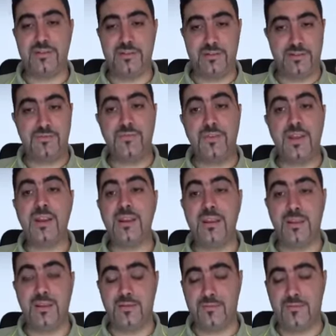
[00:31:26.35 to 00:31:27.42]
And it's
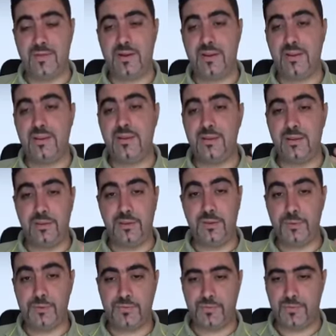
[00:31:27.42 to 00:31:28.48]
very, very
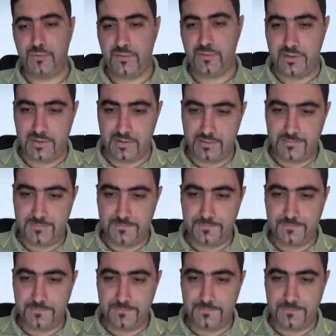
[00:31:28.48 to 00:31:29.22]
useful there.